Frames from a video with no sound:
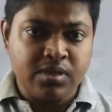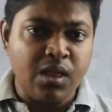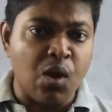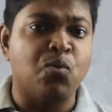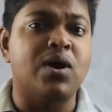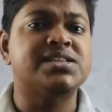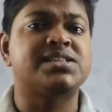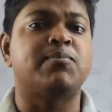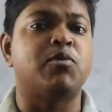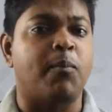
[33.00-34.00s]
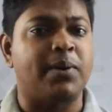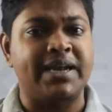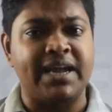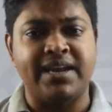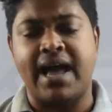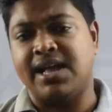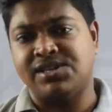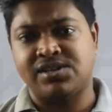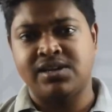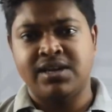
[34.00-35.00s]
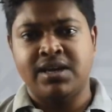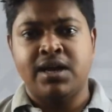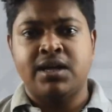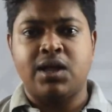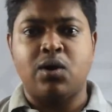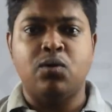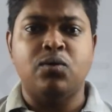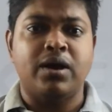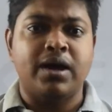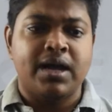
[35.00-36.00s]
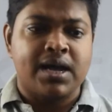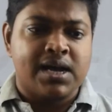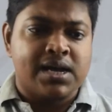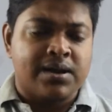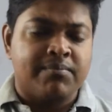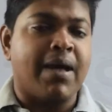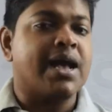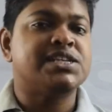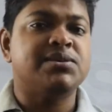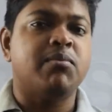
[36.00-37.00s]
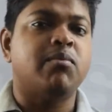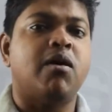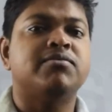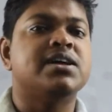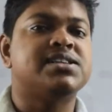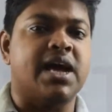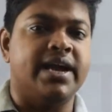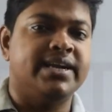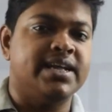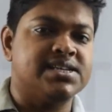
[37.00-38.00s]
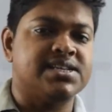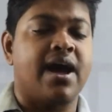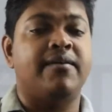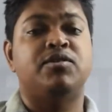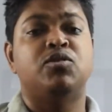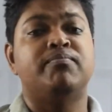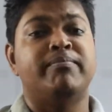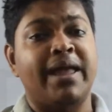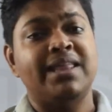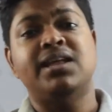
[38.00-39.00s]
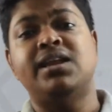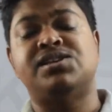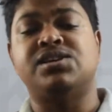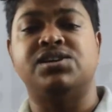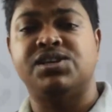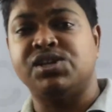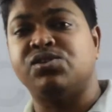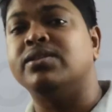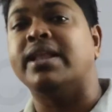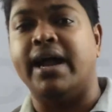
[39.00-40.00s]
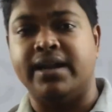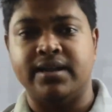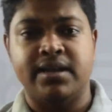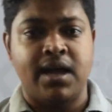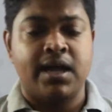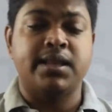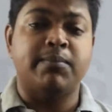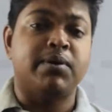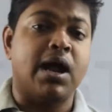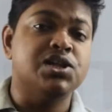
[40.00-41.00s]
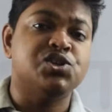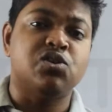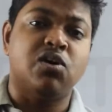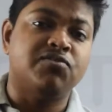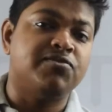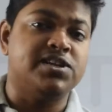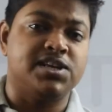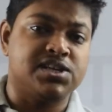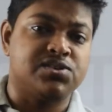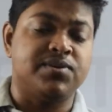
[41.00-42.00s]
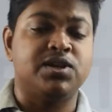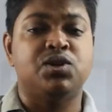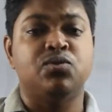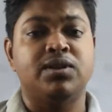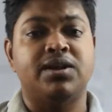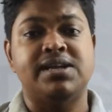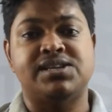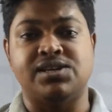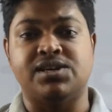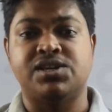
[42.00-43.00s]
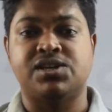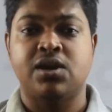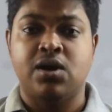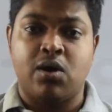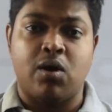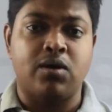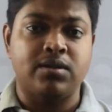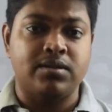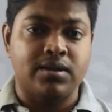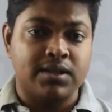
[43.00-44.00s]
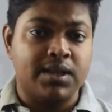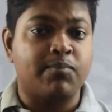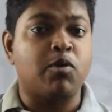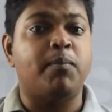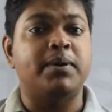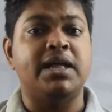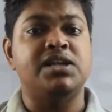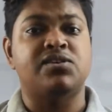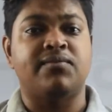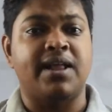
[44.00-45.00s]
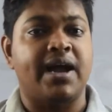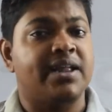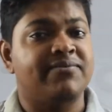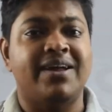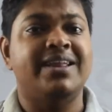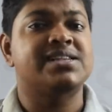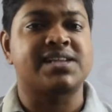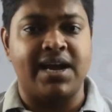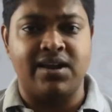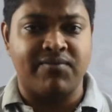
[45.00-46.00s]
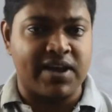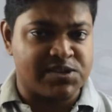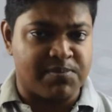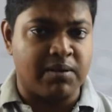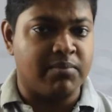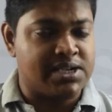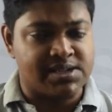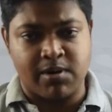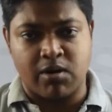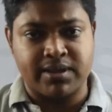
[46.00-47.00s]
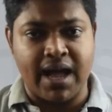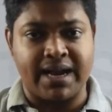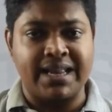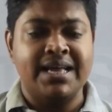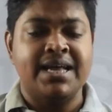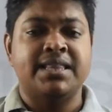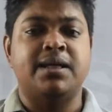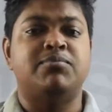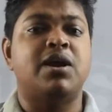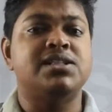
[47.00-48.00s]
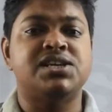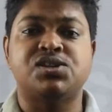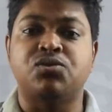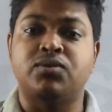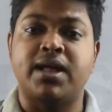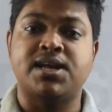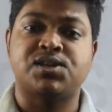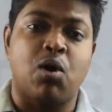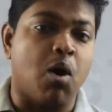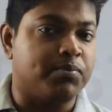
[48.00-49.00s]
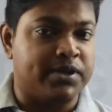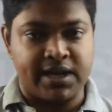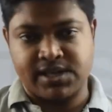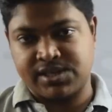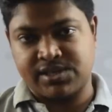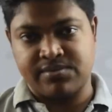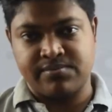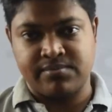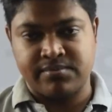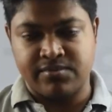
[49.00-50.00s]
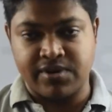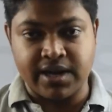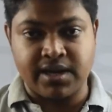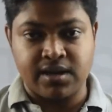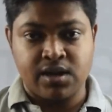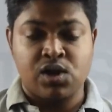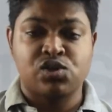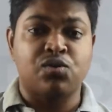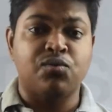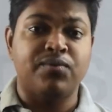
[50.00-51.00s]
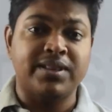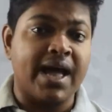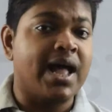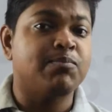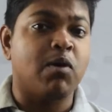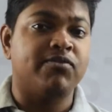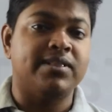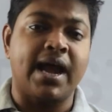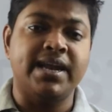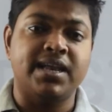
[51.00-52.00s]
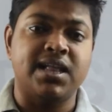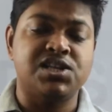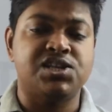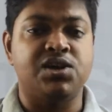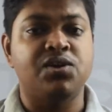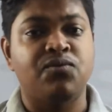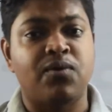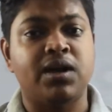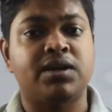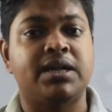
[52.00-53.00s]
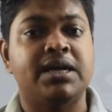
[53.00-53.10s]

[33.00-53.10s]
What's the property it has? Now maximum of the scientists have do many researches on that. The branch of physics will do the research on the properties of light and various kind of experiments about that. The branch is known as optics, right? So with the help of light energy, what